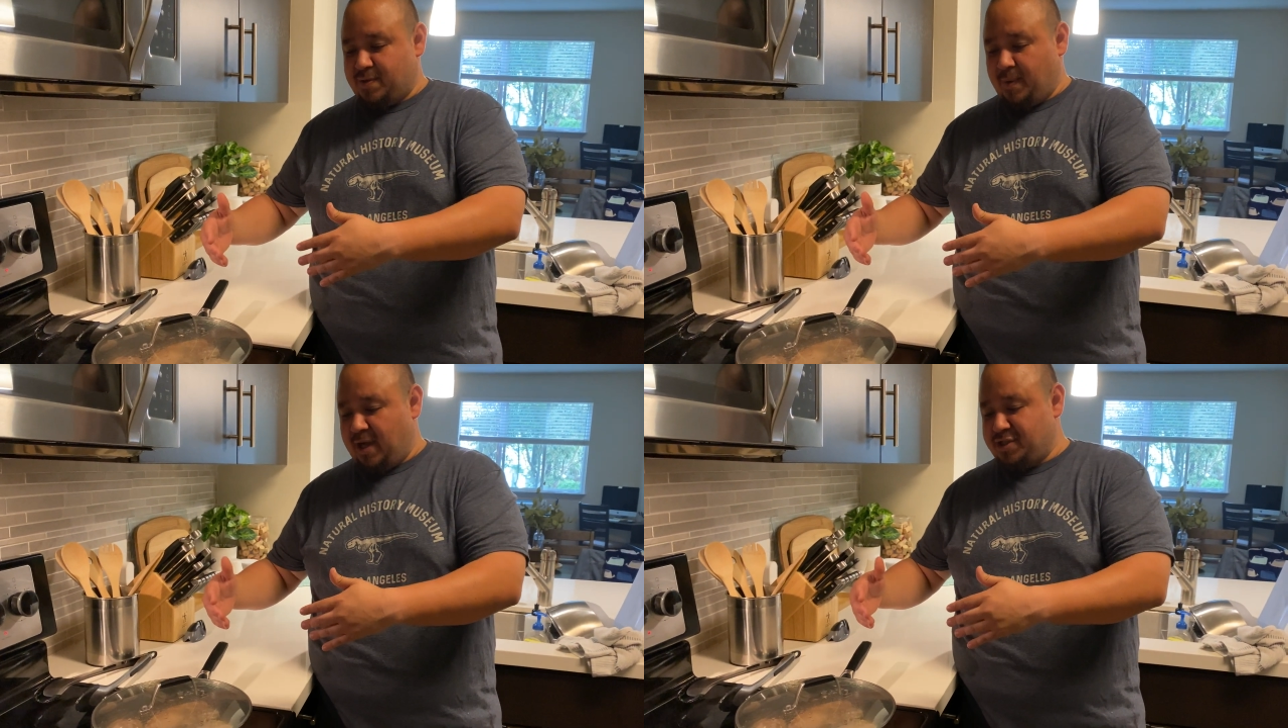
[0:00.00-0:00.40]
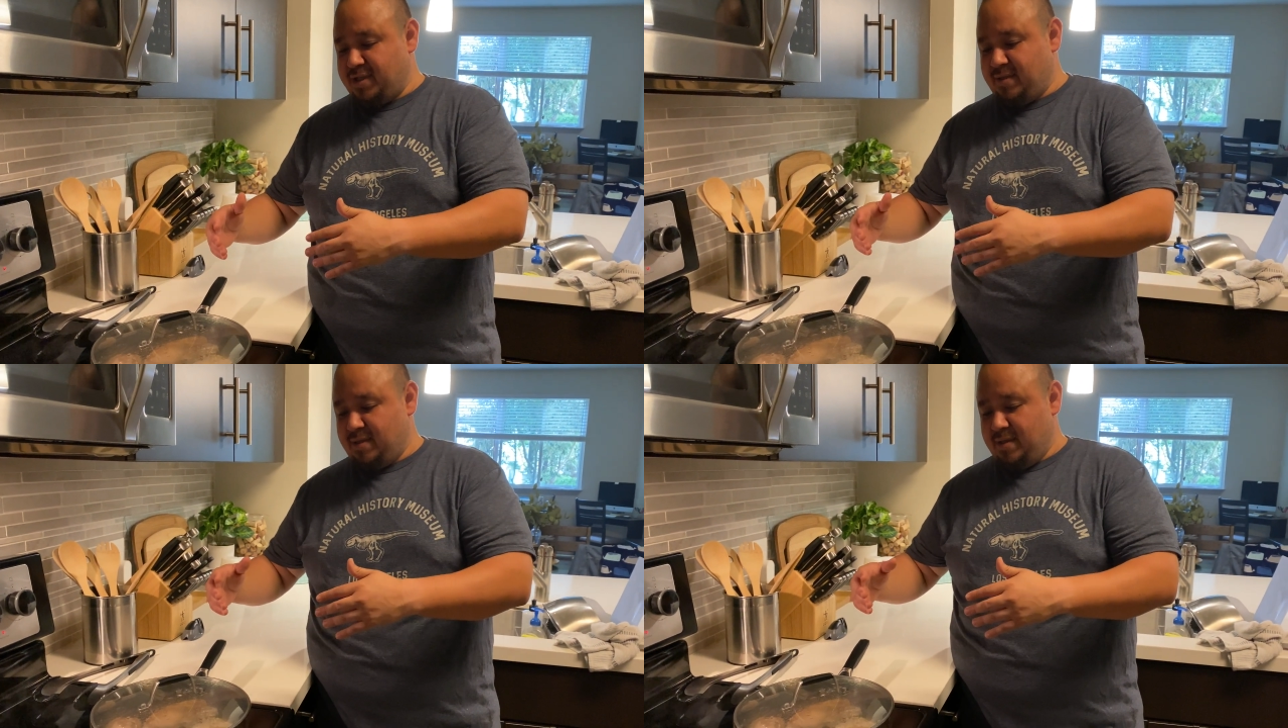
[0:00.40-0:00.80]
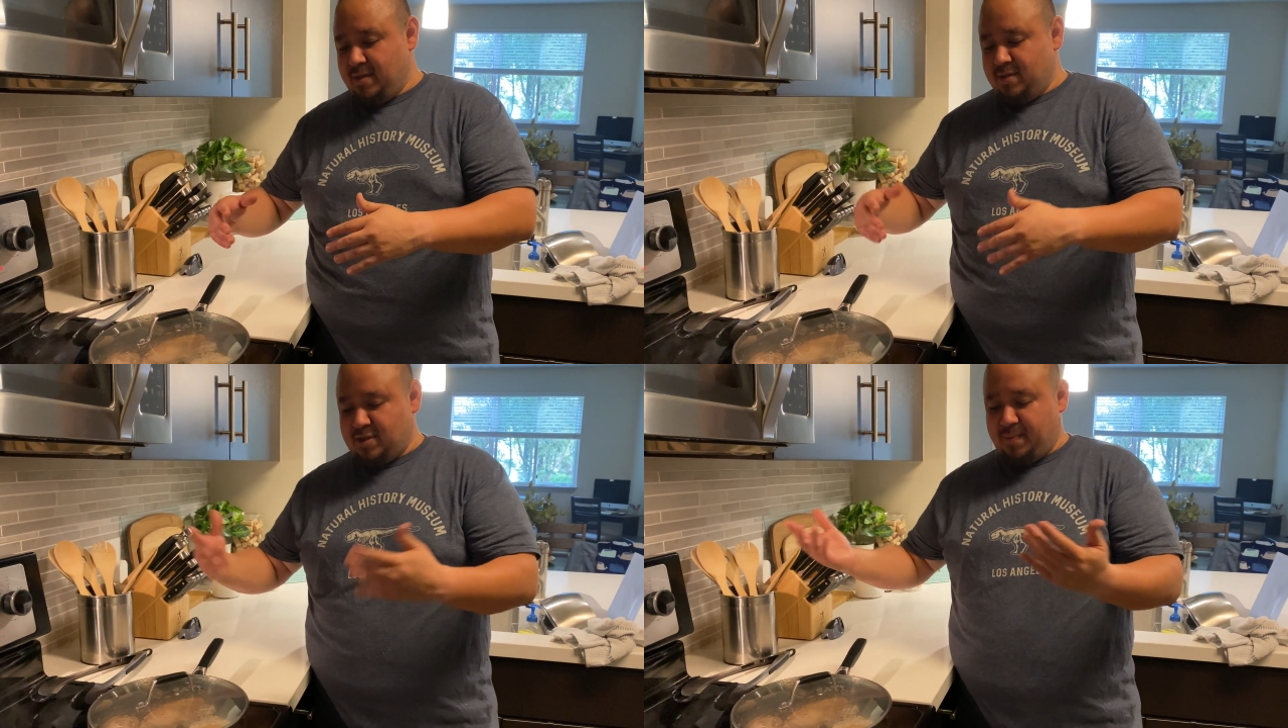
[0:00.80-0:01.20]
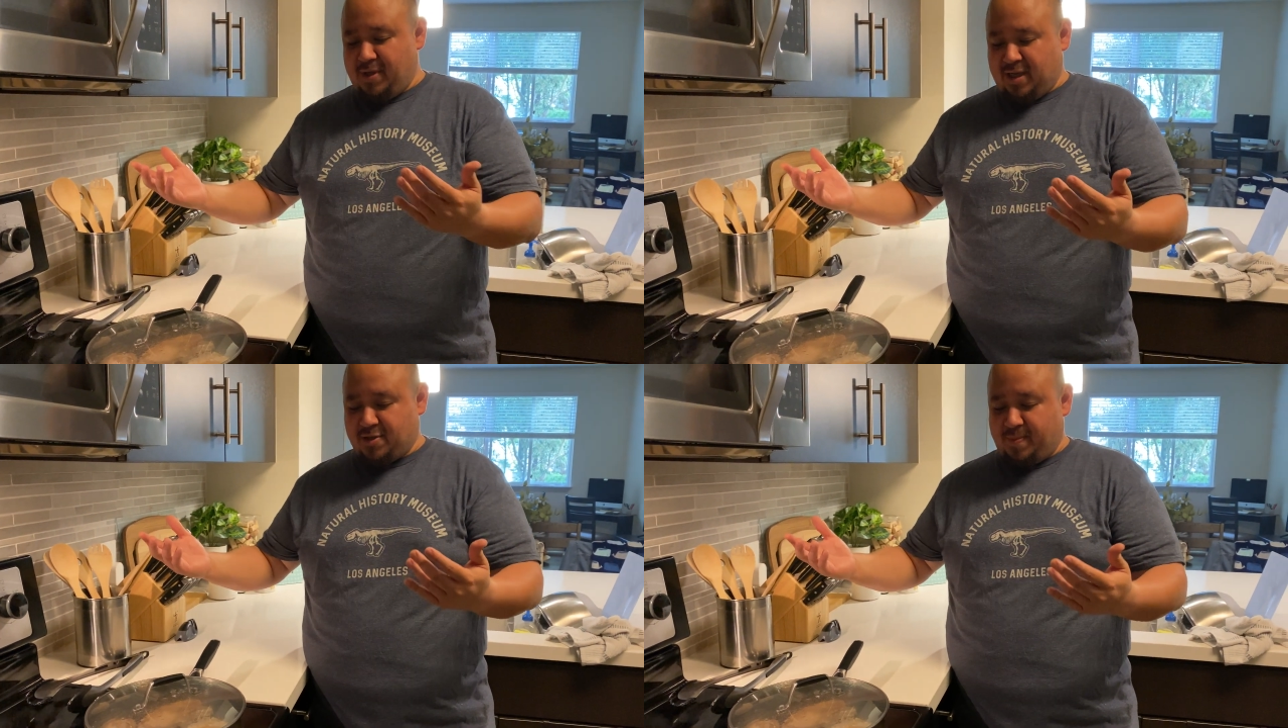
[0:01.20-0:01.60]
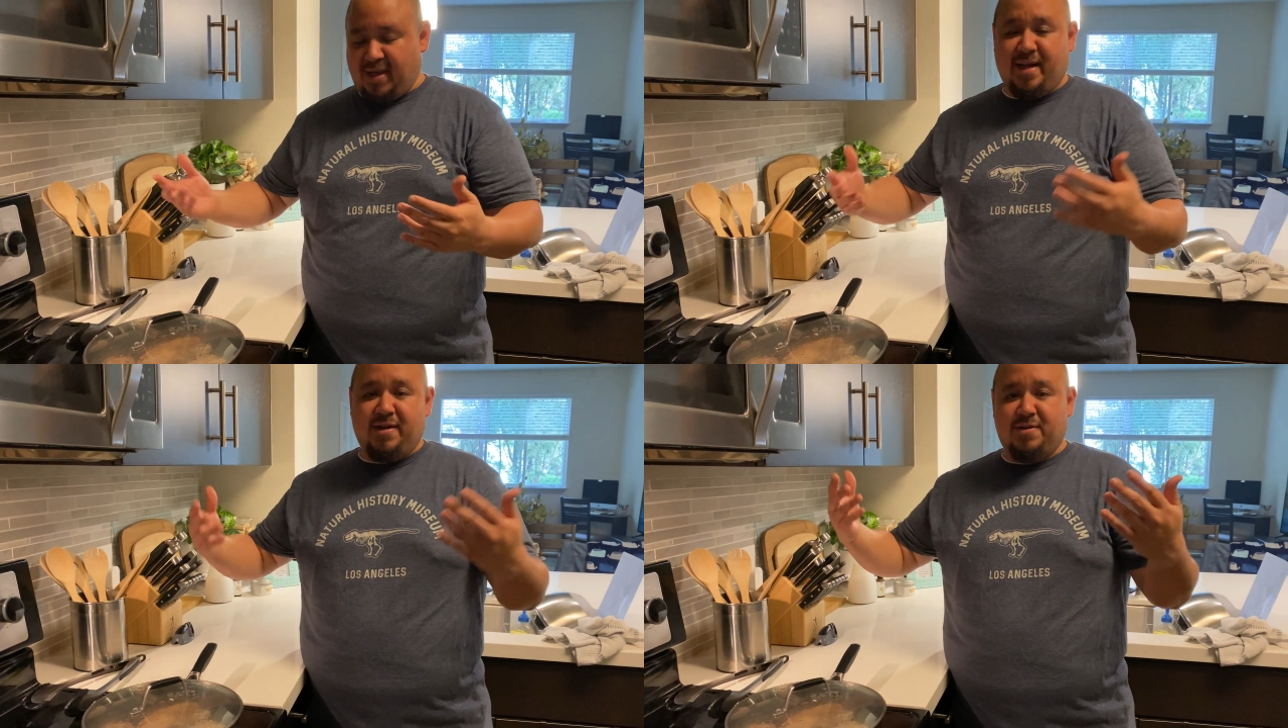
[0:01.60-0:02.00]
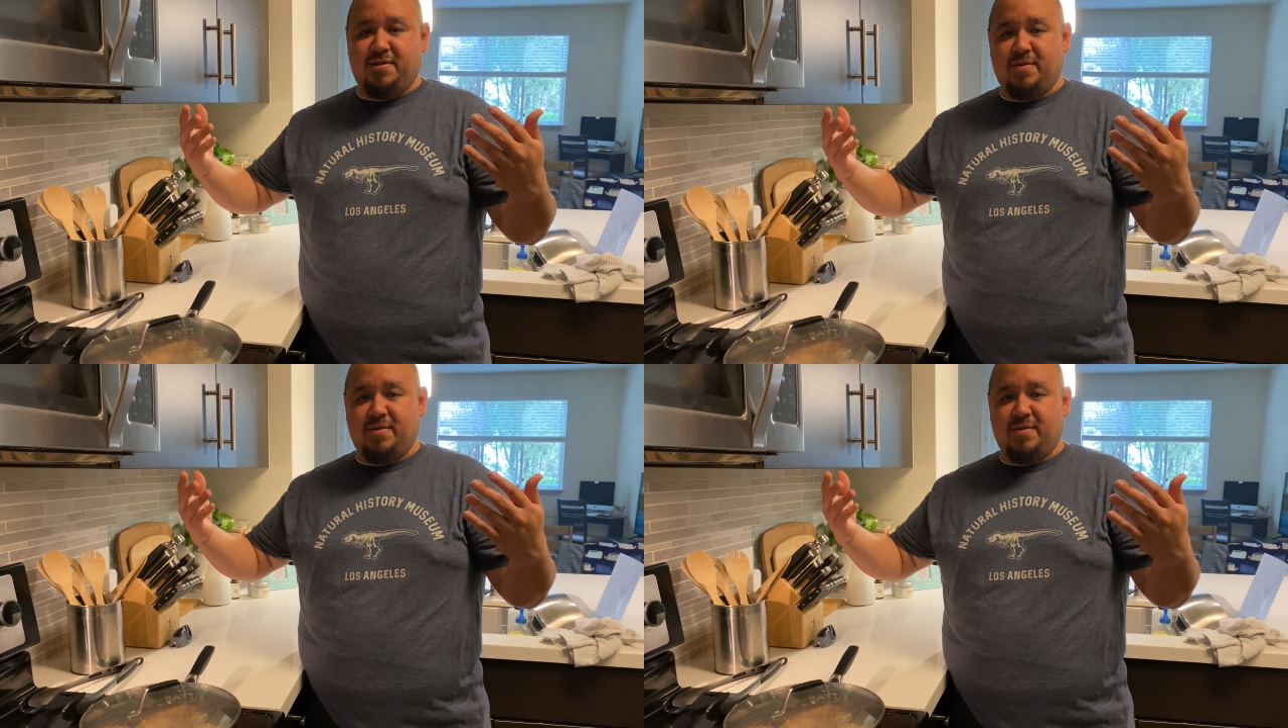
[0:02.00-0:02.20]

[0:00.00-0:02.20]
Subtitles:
are watching. Some of you guys are beginners,